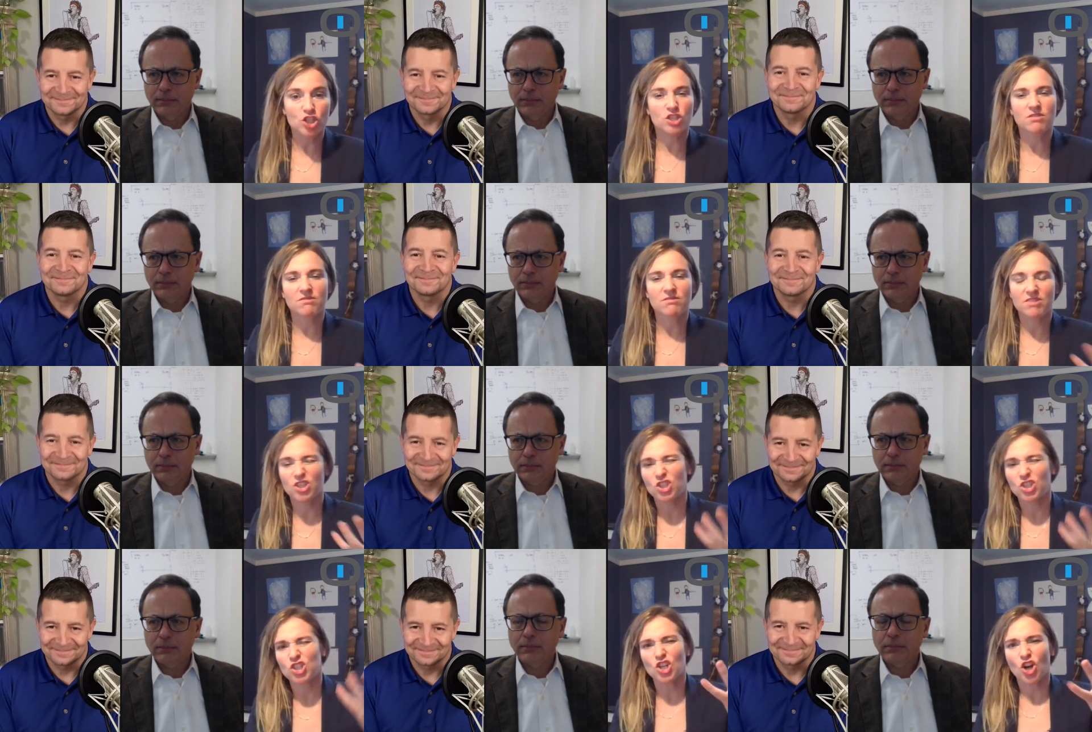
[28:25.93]

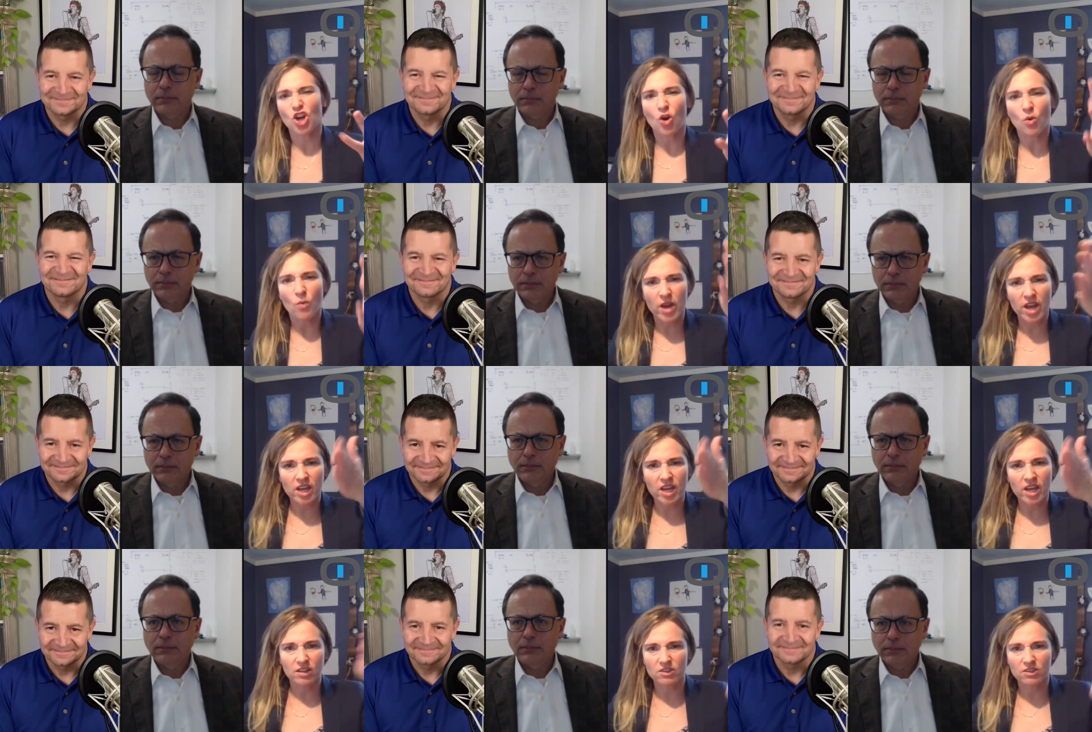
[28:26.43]

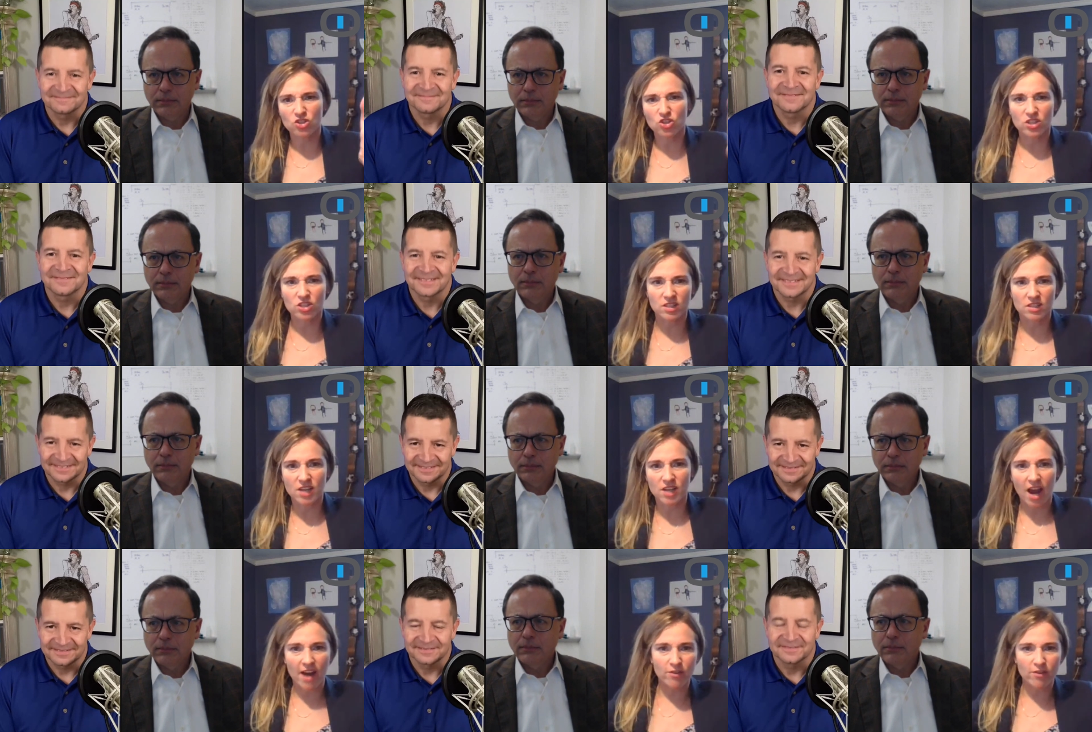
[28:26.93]
Speaker 1: stoic, or
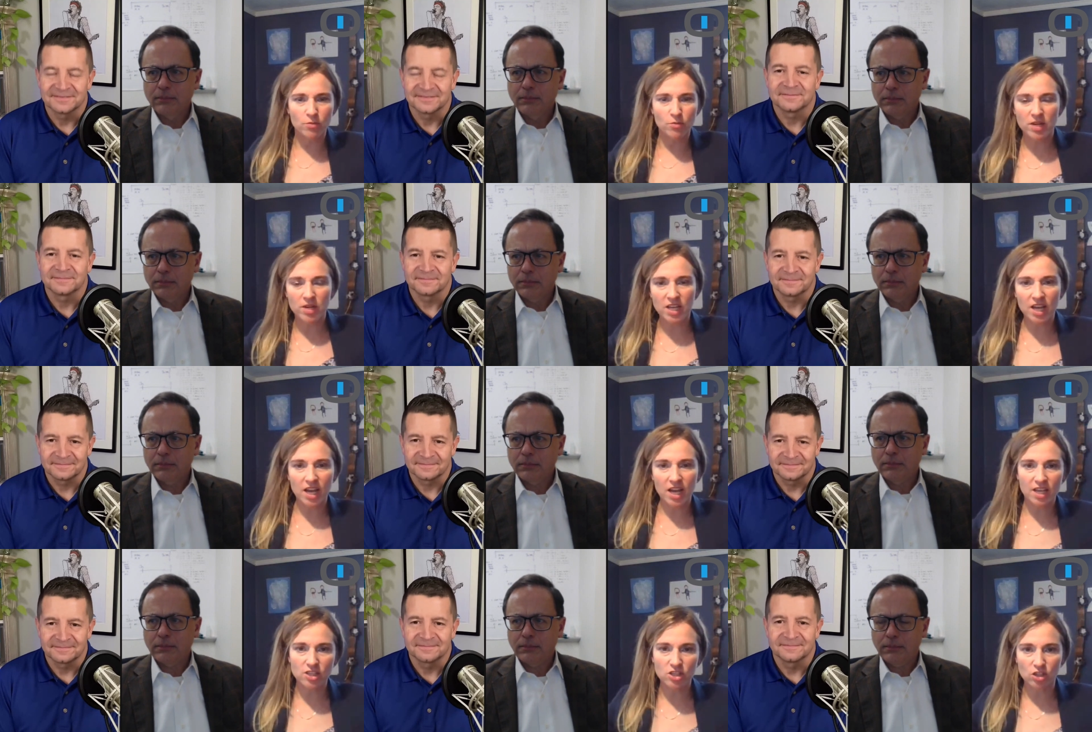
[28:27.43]
just everybody
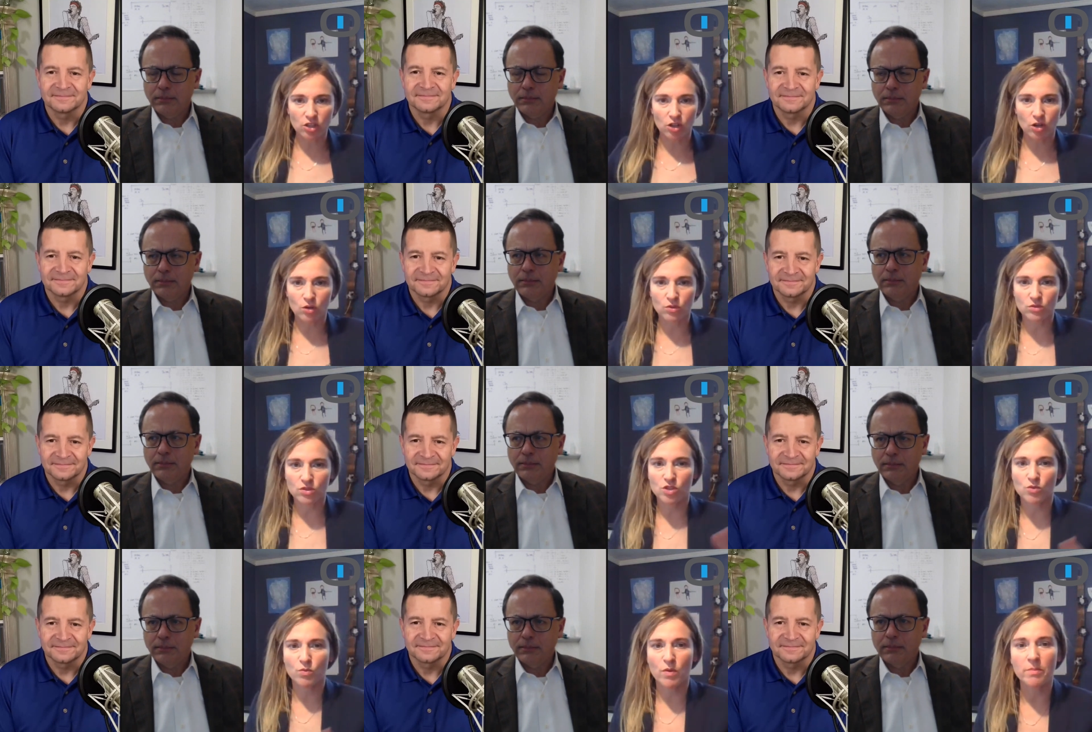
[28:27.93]
has their
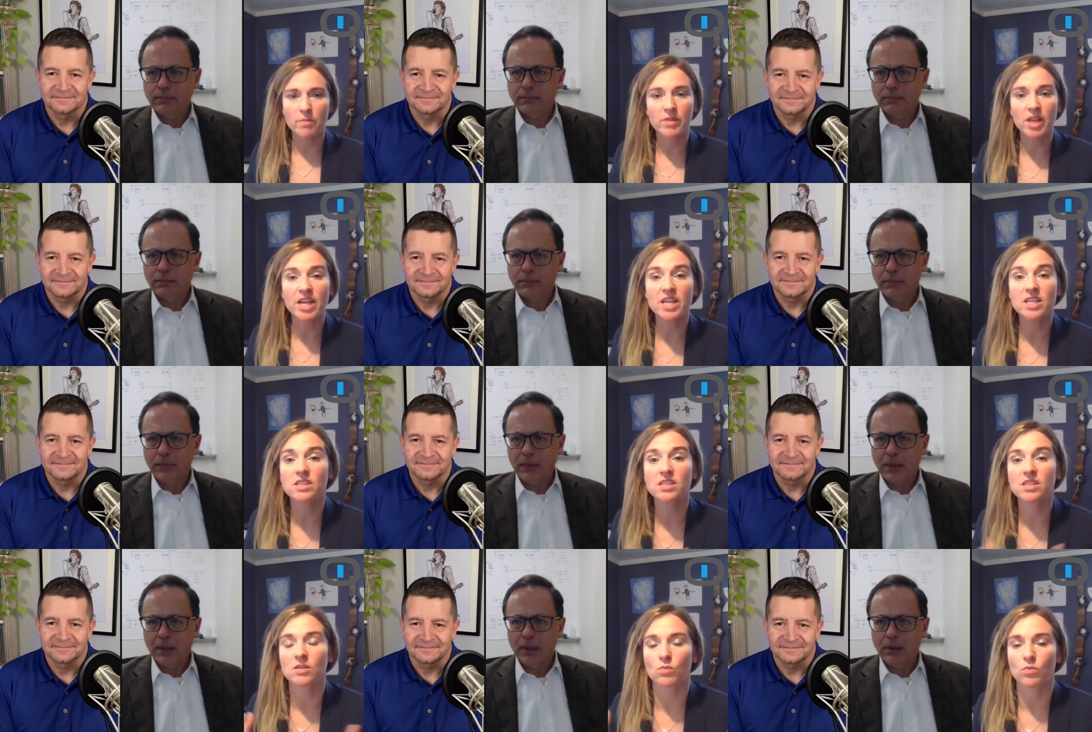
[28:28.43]
own swim
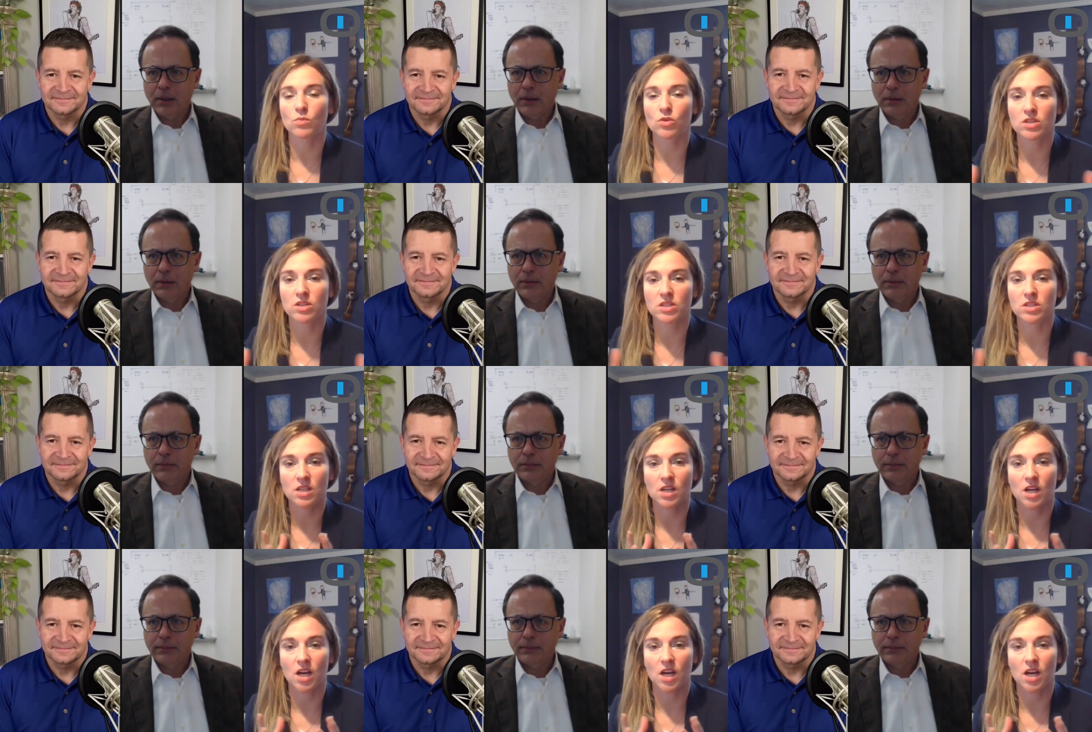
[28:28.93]
lanes, and we're